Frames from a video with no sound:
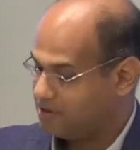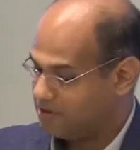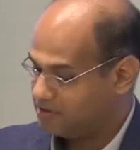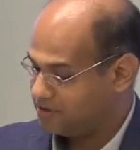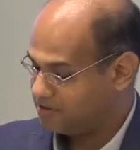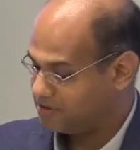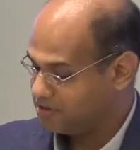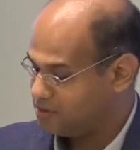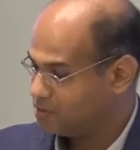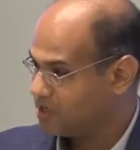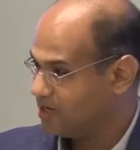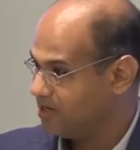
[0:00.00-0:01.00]
the
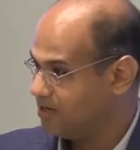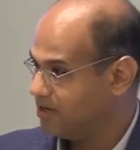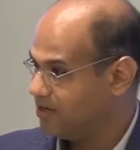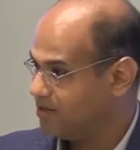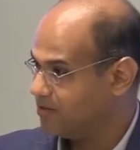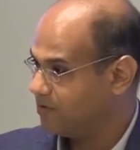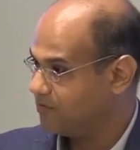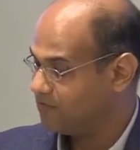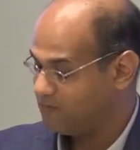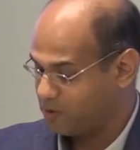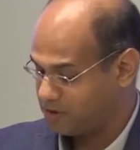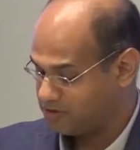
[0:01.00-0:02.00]
UK
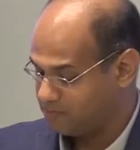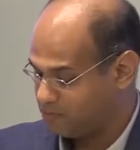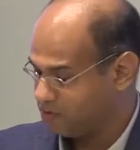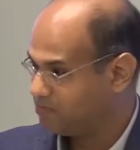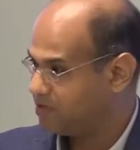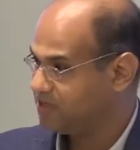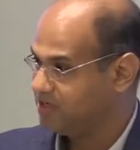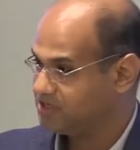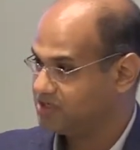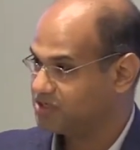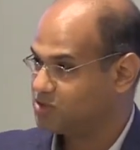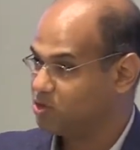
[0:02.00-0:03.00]
long-form audit report, but
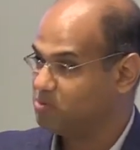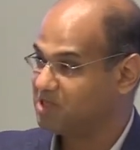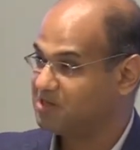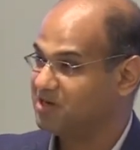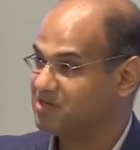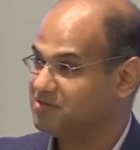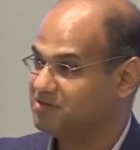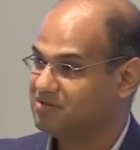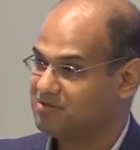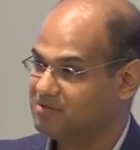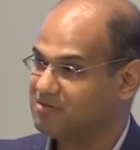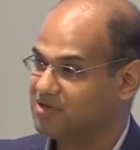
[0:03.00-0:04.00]
he's just told me that
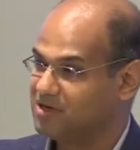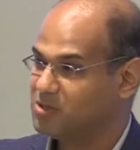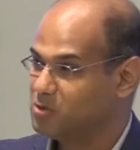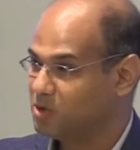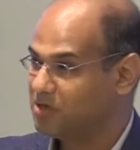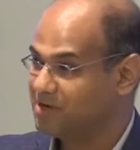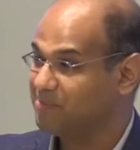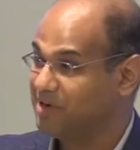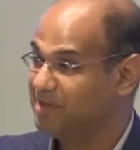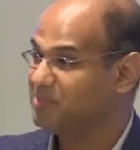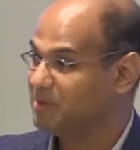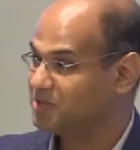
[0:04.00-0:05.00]
there are two other
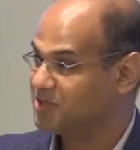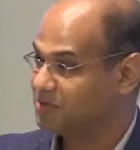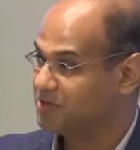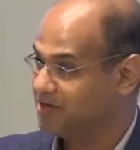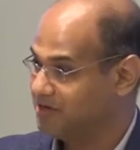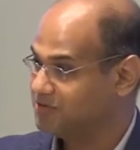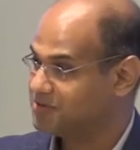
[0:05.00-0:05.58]
competing papers out there now.